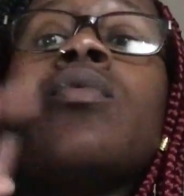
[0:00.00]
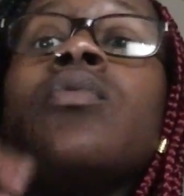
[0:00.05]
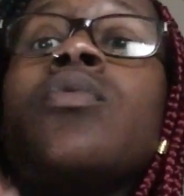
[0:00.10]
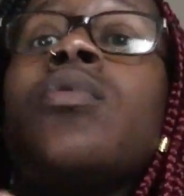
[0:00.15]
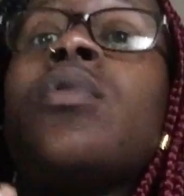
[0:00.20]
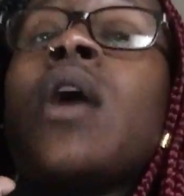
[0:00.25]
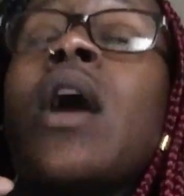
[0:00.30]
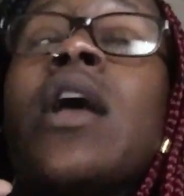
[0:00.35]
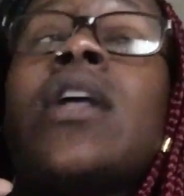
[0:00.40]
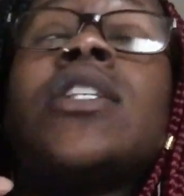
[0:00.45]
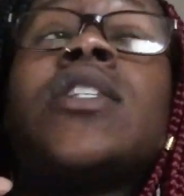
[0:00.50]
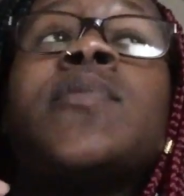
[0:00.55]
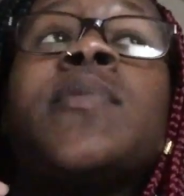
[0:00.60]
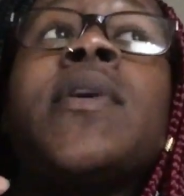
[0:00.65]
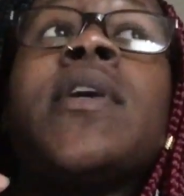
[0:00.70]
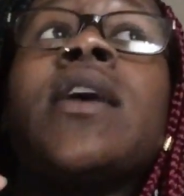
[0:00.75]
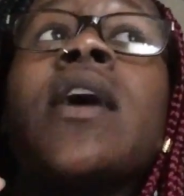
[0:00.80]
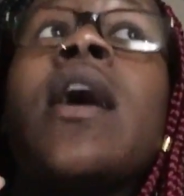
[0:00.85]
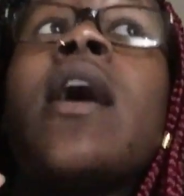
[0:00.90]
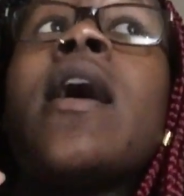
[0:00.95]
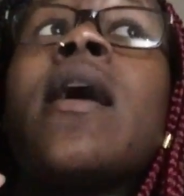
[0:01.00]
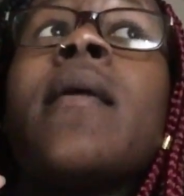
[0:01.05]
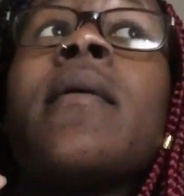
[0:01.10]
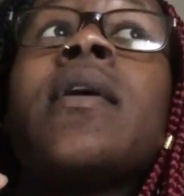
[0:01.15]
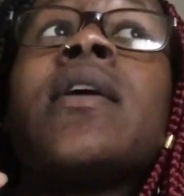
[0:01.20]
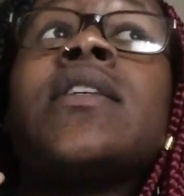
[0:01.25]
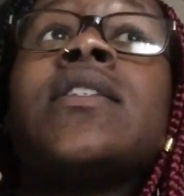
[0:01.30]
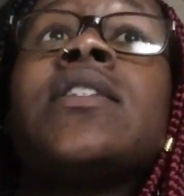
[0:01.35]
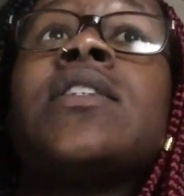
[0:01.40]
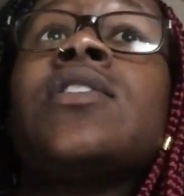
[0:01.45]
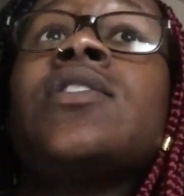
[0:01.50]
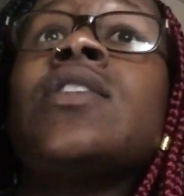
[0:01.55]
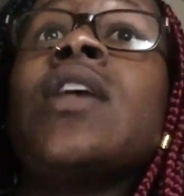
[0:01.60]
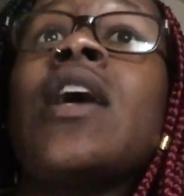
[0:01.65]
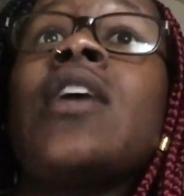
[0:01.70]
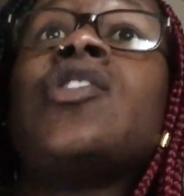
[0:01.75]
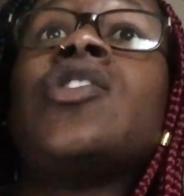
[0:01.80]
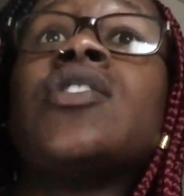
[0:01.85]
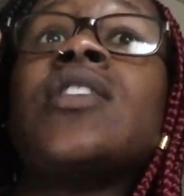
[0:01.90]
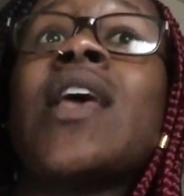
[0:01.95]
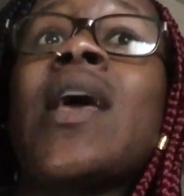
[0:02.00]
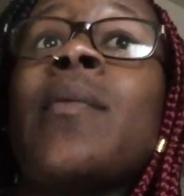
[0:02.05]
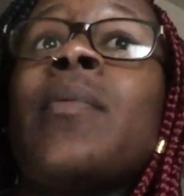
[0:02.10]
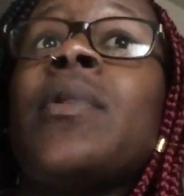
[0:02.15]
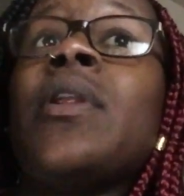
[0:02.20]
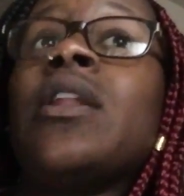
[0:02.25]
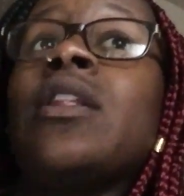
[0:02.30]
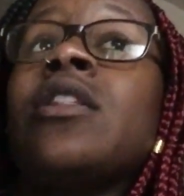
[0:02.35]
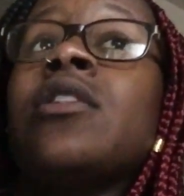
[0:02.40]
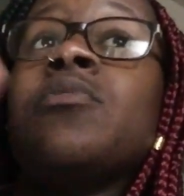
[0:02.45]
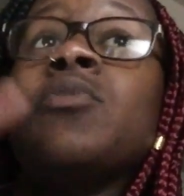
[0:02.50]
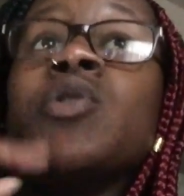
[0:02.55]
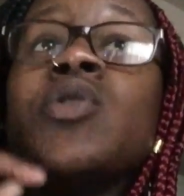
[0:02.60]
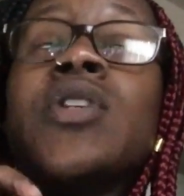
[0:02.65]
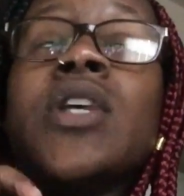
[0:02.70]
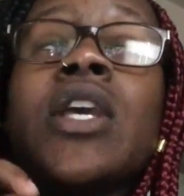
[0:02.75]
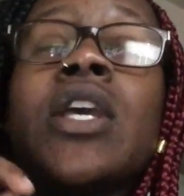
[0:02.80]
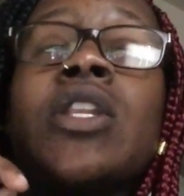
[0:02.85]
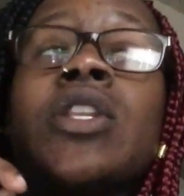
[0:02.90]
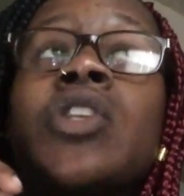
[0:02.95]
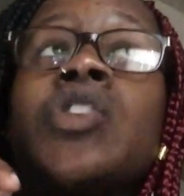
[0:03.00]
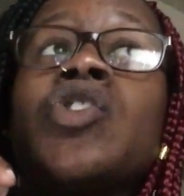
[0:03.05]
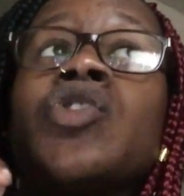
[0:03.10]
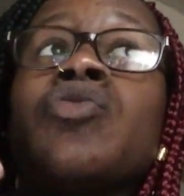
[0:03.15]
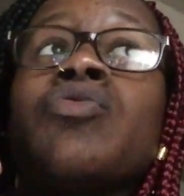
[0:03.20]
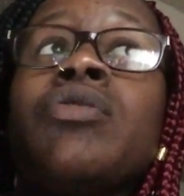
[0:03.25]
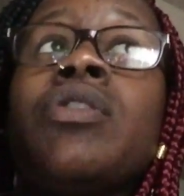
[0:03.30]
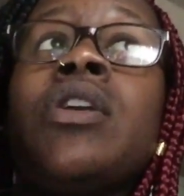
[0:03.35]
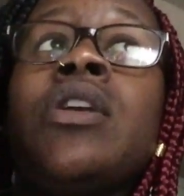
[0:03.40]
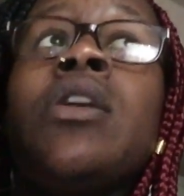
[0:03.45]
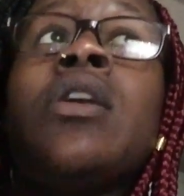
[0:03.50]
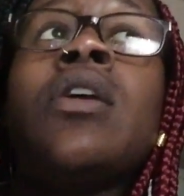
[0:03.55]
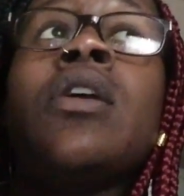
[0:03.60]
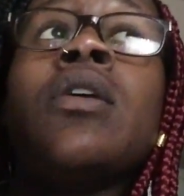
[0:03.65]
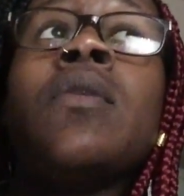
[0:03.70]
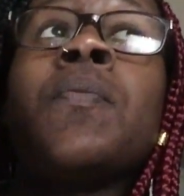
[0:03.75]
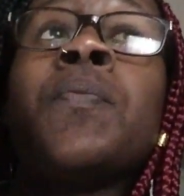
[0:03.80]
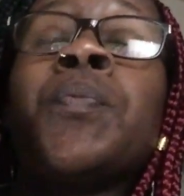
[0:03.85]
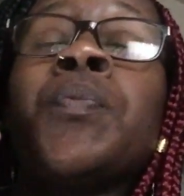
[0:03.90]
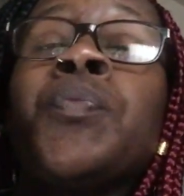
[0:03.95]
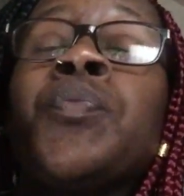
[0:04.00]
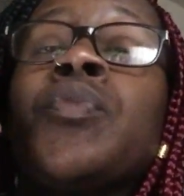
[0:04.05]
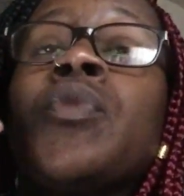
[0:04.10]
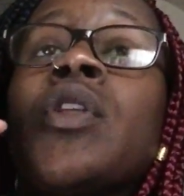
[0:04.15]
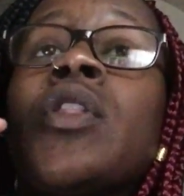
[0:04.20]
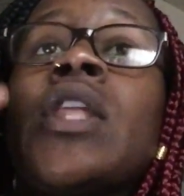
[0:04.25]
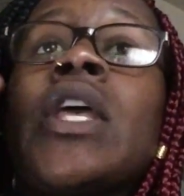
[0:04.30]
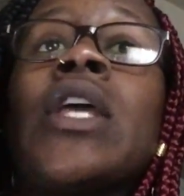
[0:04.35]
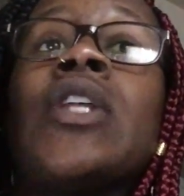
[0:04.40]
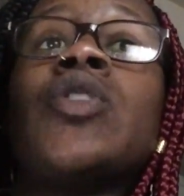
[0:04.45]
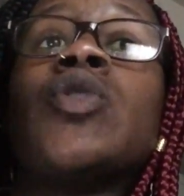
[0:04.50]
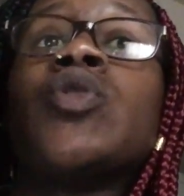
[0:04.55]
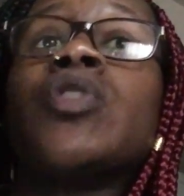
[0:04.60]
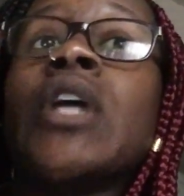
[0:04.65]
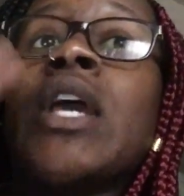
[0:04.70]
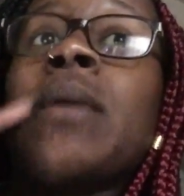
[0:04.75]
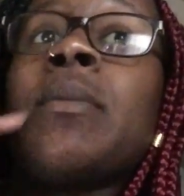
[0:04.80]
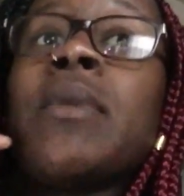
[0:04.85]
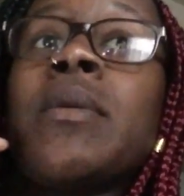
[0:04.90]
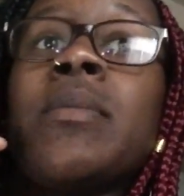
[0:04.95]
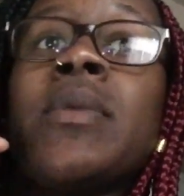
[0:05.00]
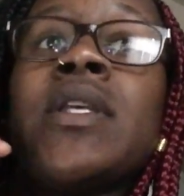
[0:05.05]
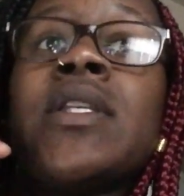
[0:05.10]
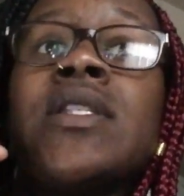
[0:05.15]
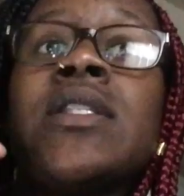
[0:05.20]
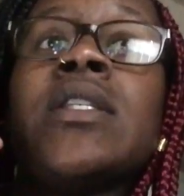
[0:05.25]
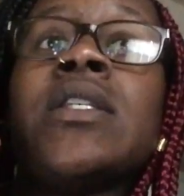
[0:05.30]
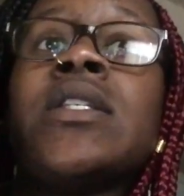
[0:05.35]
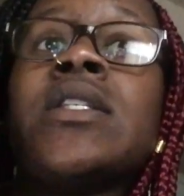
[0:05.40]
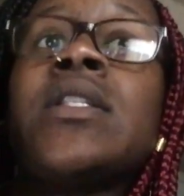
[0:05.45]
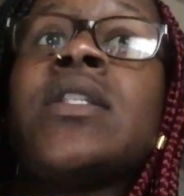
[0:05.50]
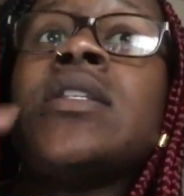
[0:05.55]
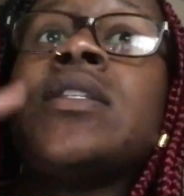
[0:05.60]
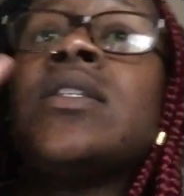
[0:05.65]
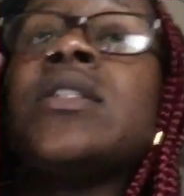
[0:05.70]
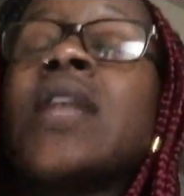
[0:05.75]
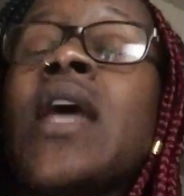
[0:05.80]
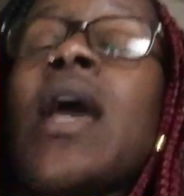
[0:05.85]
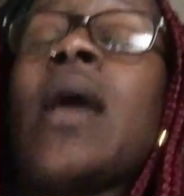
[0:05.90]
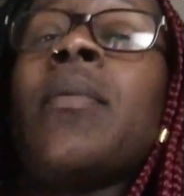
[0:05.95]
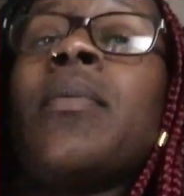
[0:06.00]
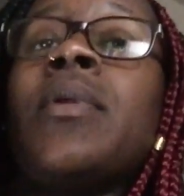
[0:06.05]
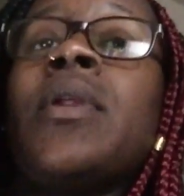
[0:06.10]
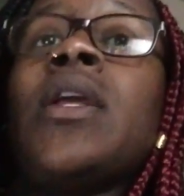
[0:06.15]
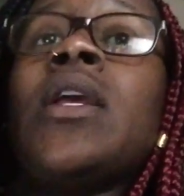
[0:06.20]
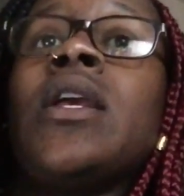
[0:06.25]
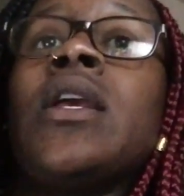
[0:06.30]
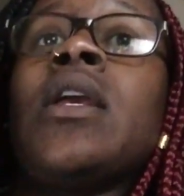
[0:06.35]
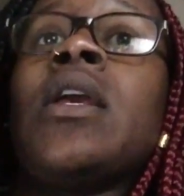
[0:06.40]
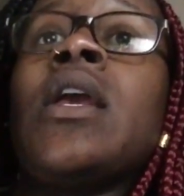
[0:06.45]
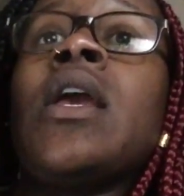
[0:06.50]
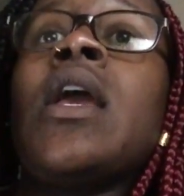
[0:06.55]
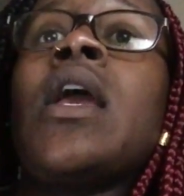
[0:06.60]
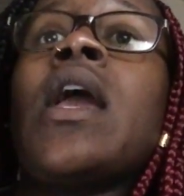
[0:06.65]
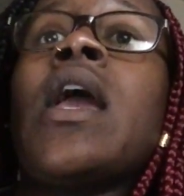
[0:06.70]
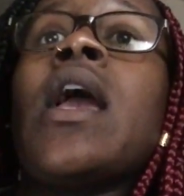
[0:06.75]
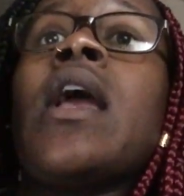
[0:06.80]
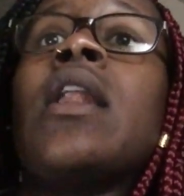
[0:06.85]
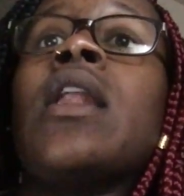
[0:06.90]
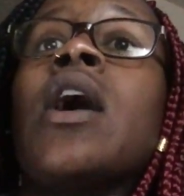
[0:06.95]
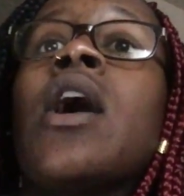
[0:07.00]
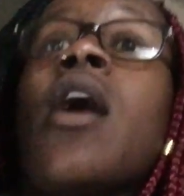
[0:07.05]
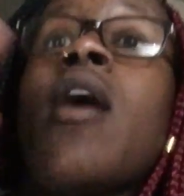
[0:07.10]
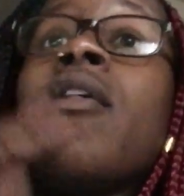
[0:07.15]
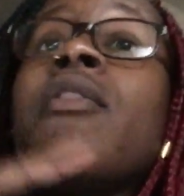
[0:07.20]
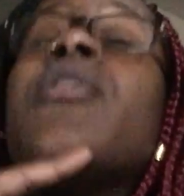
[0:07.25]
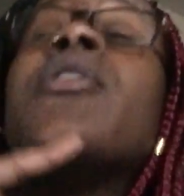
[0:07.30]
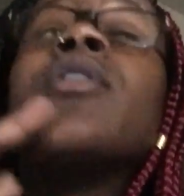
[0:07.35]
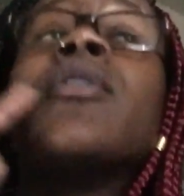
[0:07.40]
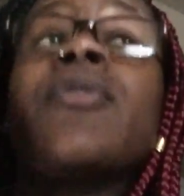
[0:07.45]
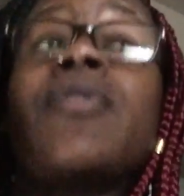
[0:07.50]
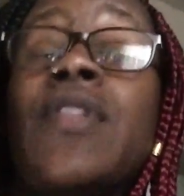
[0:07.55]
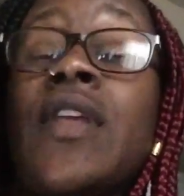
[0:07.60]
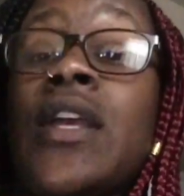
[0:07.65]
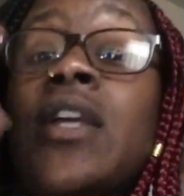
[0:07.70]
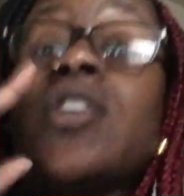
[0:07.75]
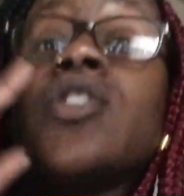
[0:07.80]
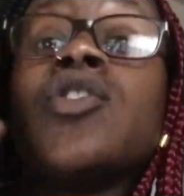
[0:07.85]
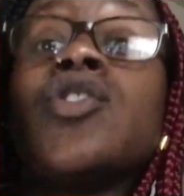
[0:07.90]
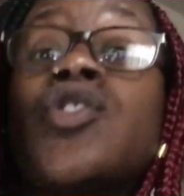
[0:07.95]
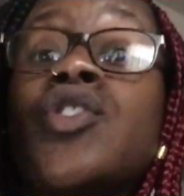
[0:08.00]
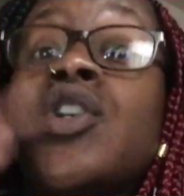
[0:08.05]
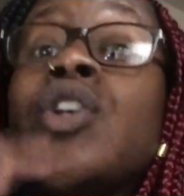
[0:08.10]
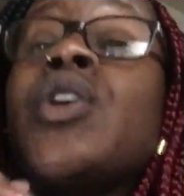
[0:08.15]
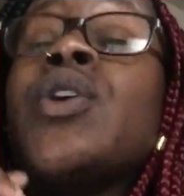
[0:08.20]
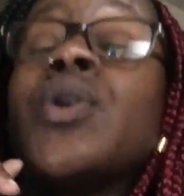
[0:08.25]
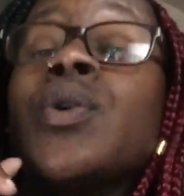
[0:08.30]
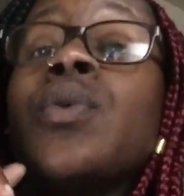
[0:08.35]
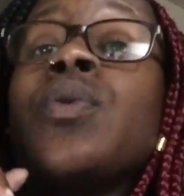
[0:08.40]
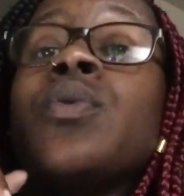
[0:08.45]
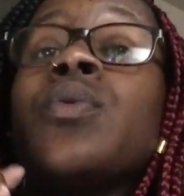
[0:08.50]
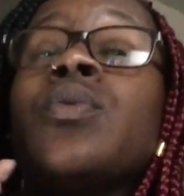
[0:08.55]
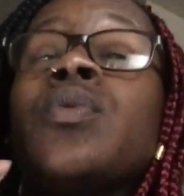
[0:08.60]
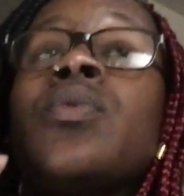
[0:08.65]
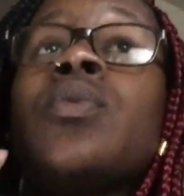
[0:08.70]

you gotta speak up, because it's not just happening in the music industry, the entertainment business. This is happening in other things too.